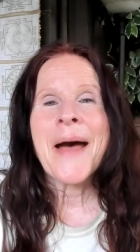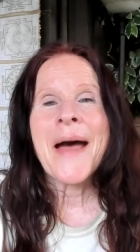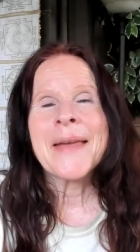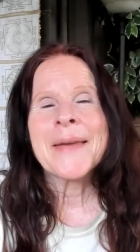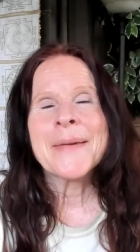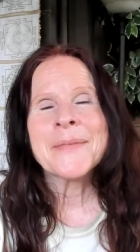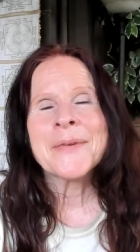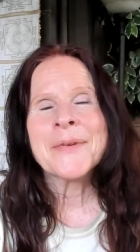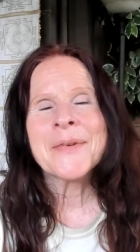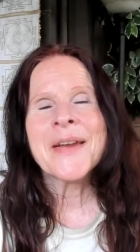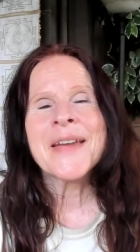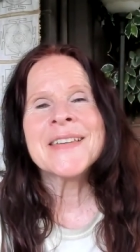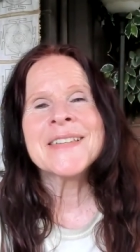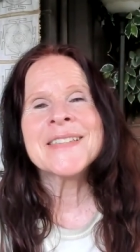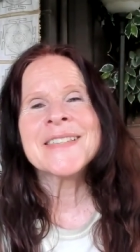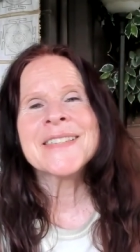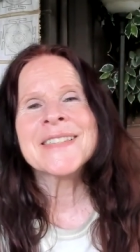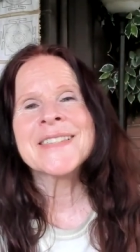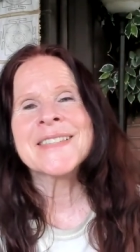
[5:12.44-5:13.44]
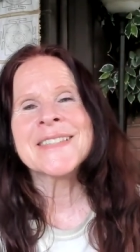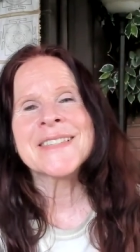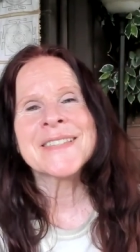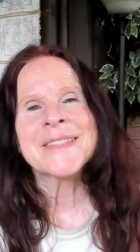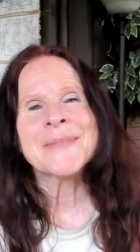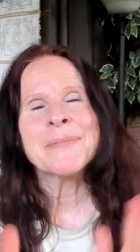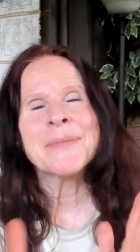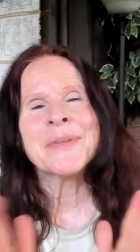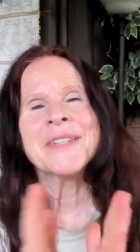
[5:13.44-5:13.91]
I am
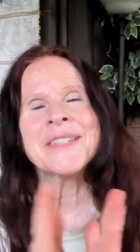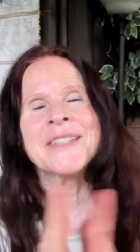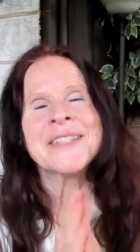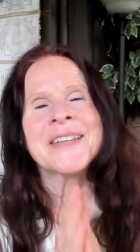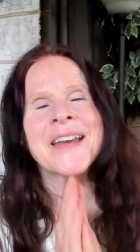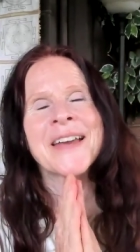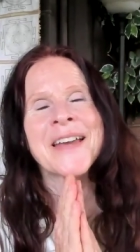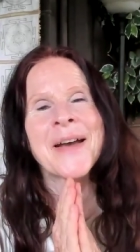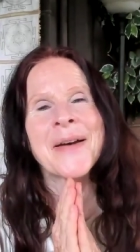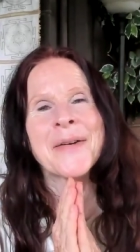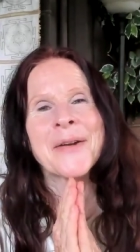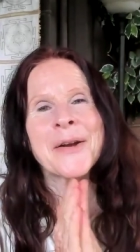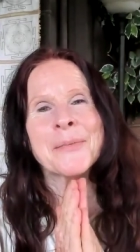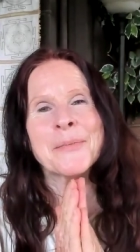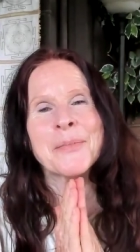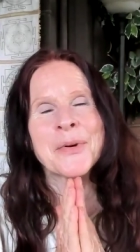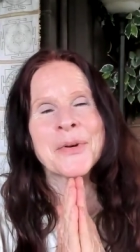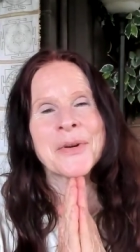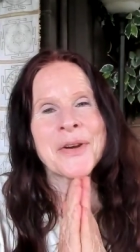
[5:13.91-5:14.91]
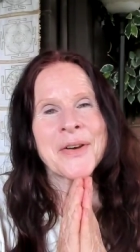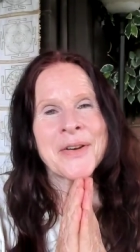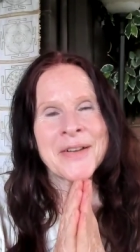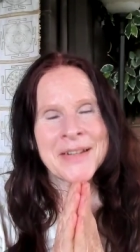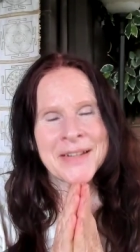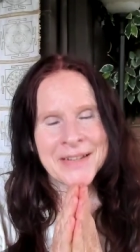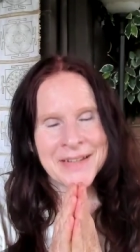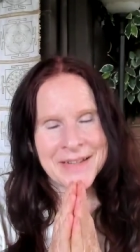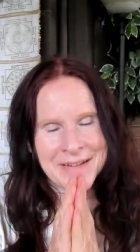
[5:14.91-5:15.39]
Grace. Please check out our book
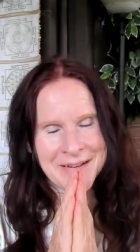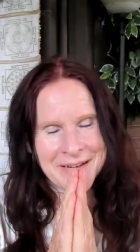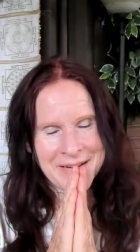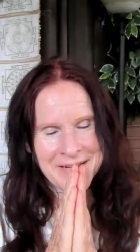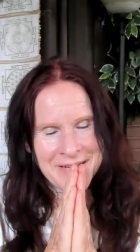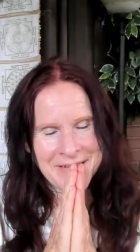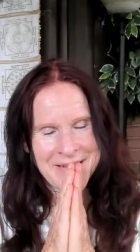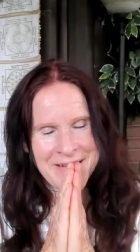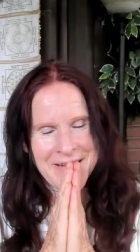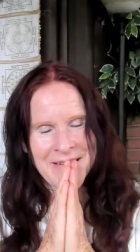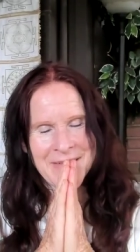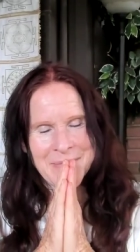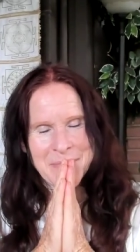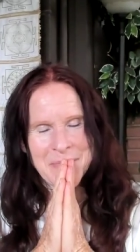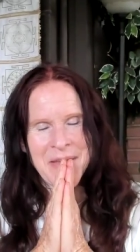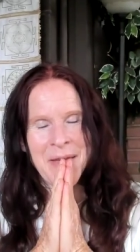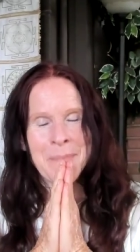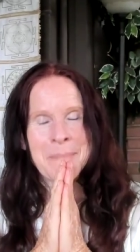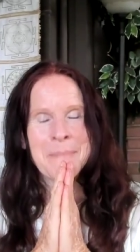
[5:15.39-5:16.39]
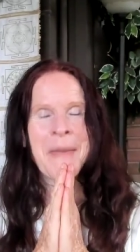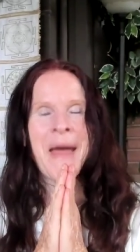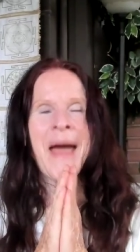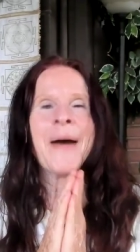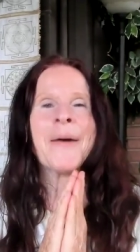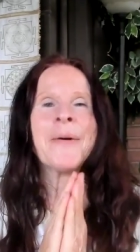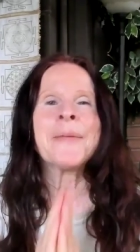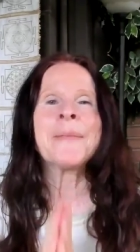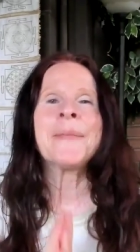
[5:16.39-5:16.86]
on
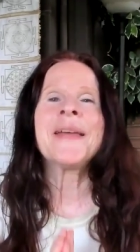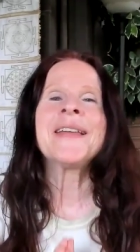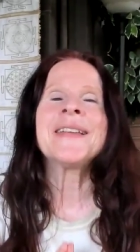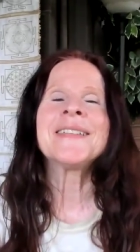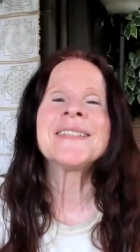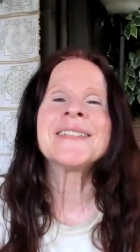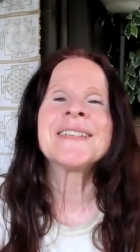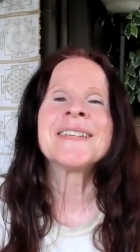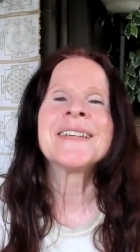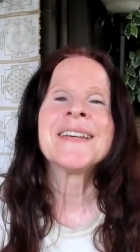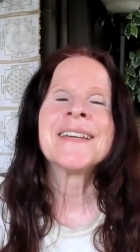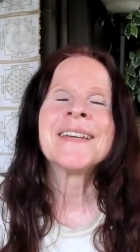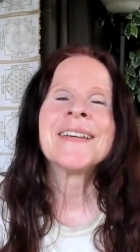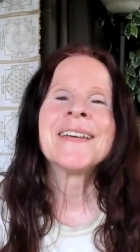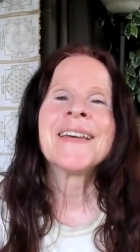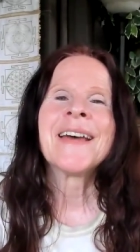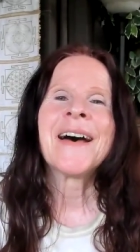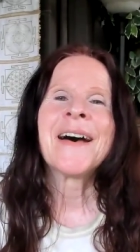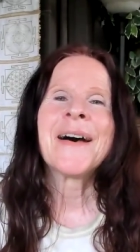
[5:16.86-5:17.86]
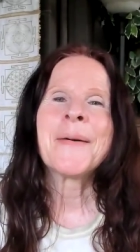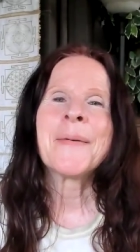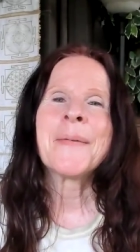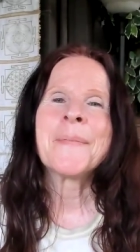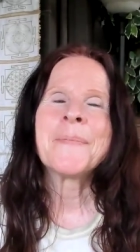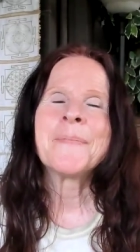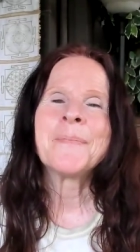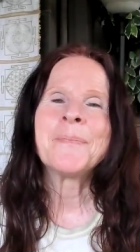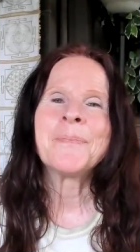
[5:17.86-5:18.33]
empowerment.
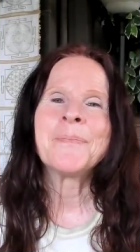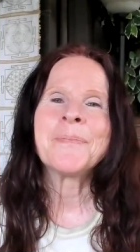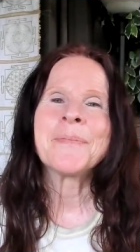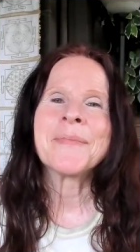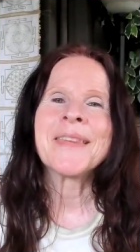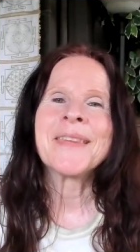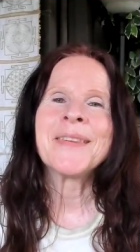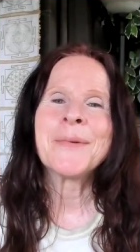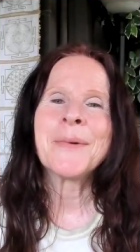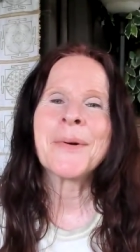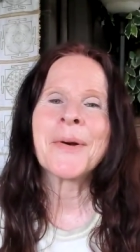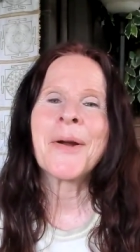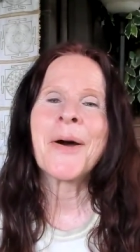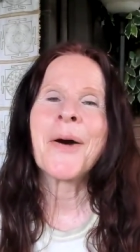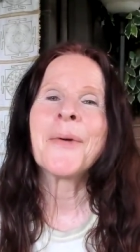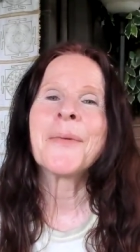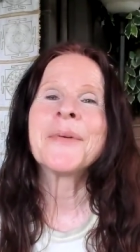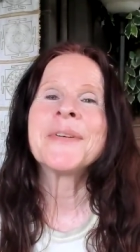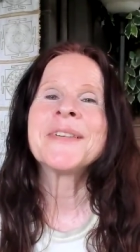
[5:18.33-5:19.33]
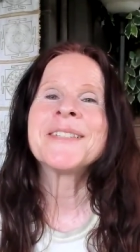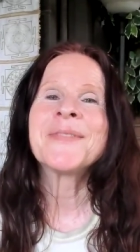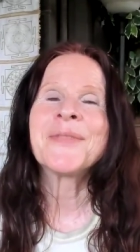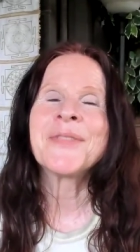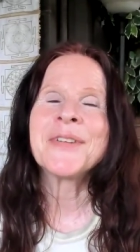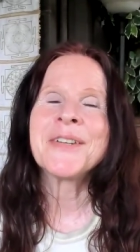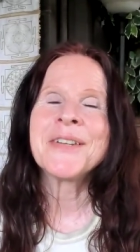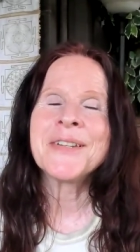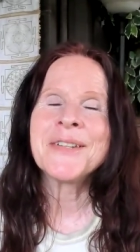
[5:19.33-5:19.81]
You are always
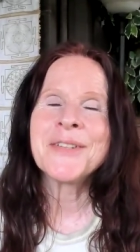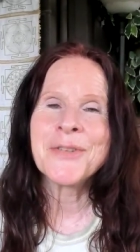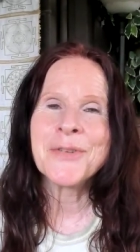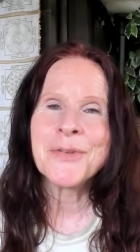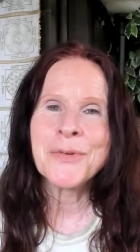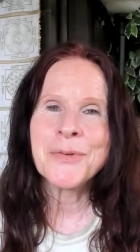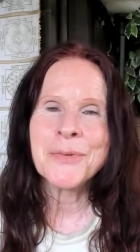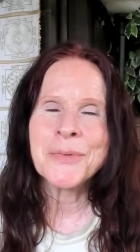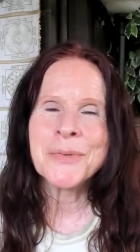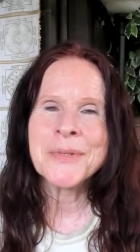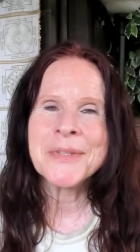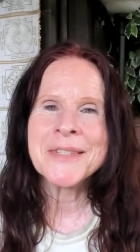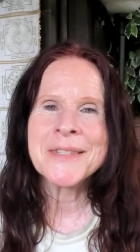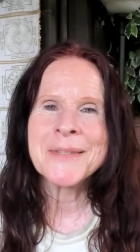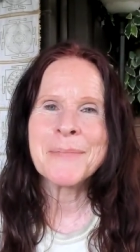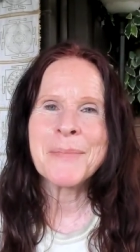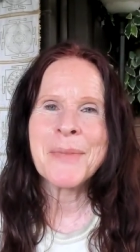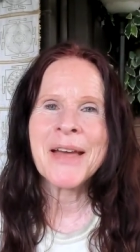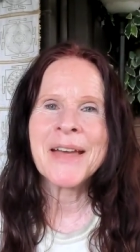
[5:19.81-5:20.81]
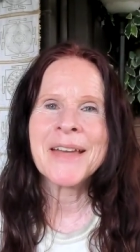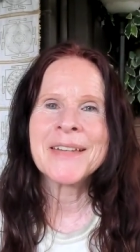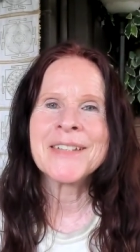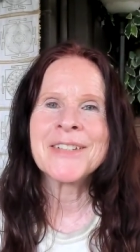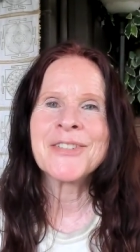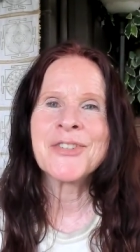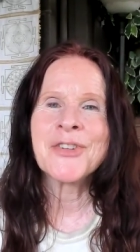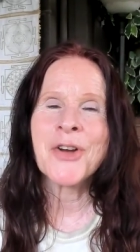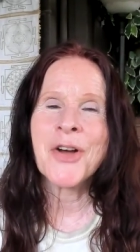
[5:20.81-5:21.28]
free to choose
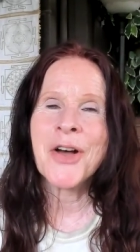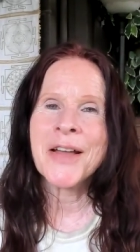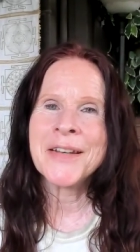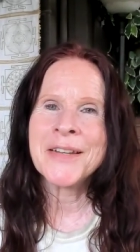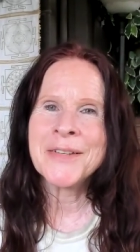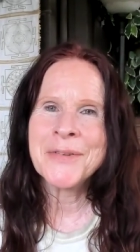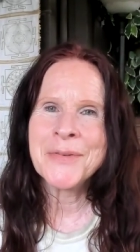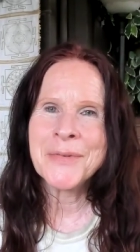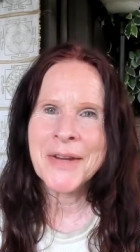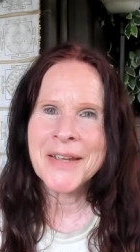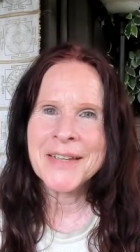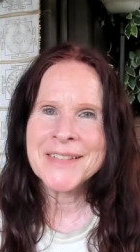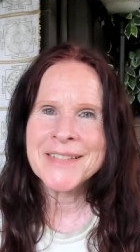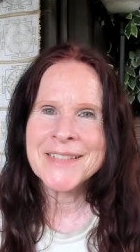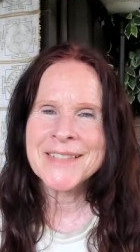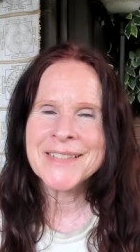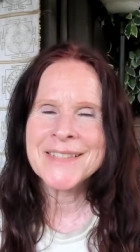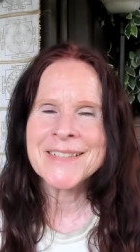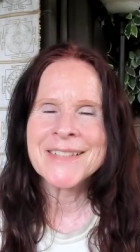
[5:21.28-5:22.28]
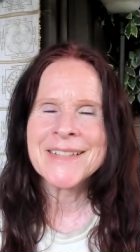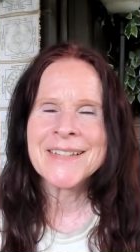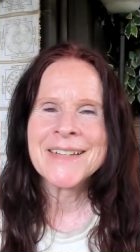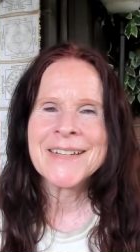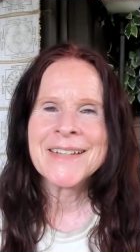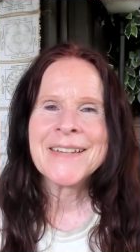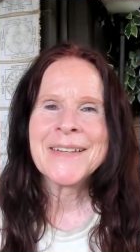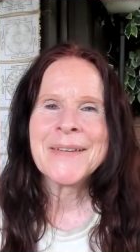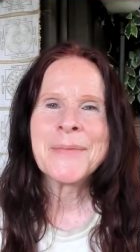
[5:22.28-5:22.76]
by John and Grace.
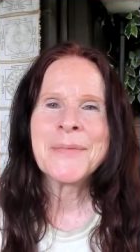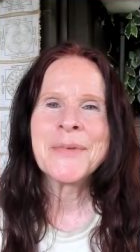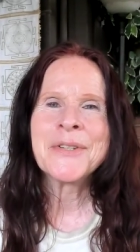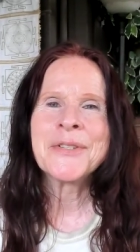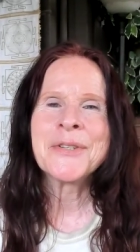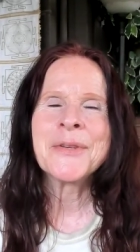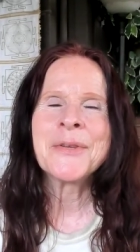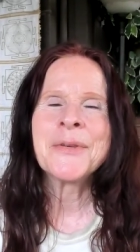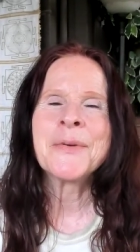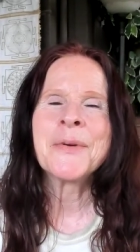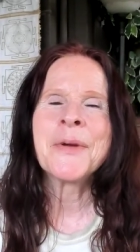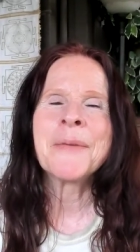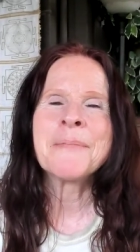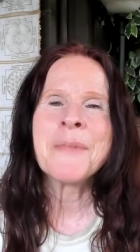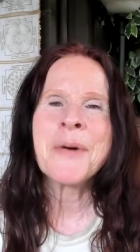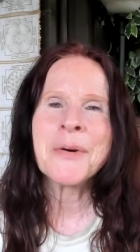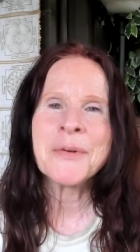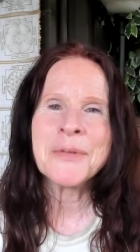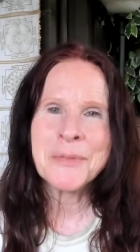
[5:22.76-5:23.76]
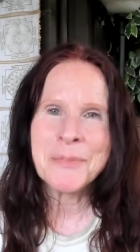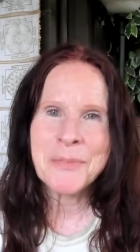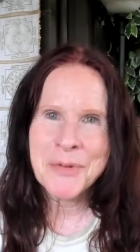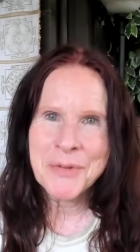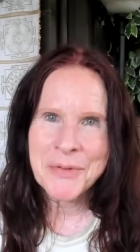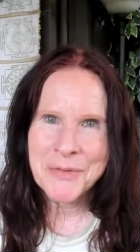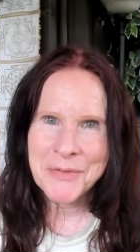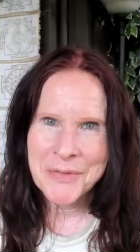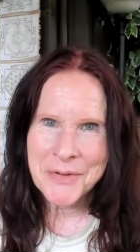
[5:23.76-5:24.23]
Wishing you a most
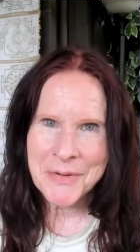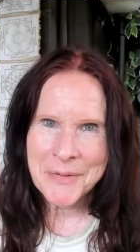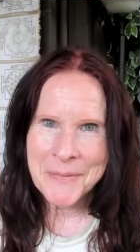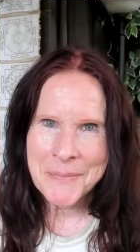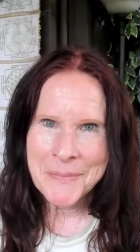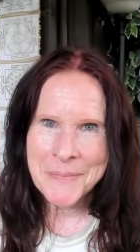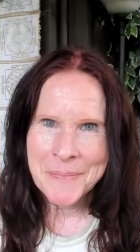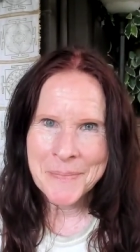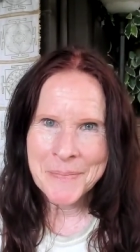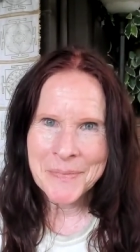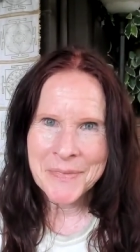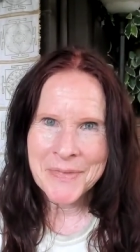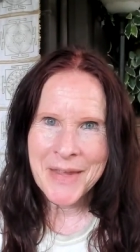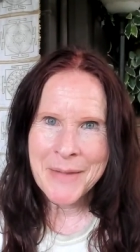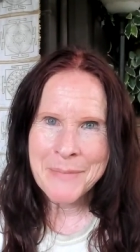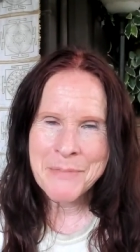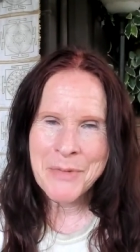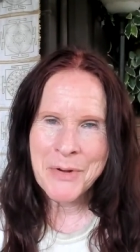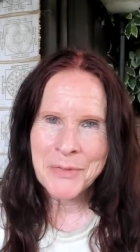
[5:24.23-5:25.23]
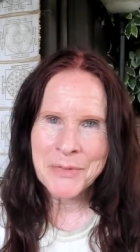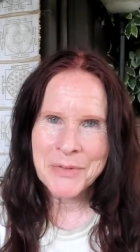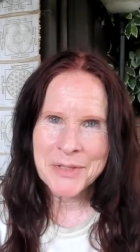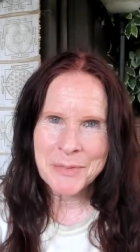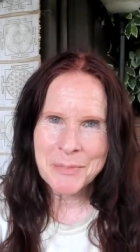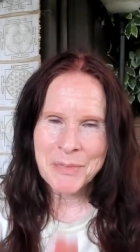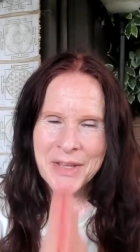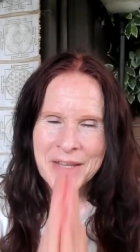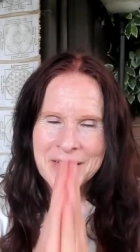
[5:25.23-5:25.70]
beautiful and
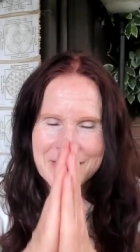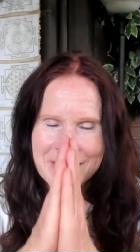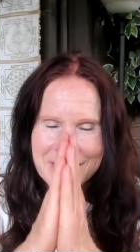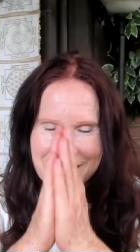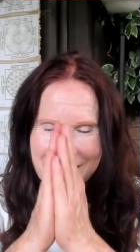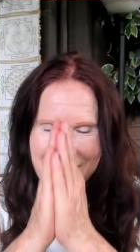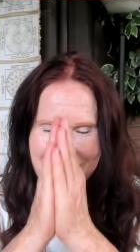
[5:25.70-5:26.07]
most blessed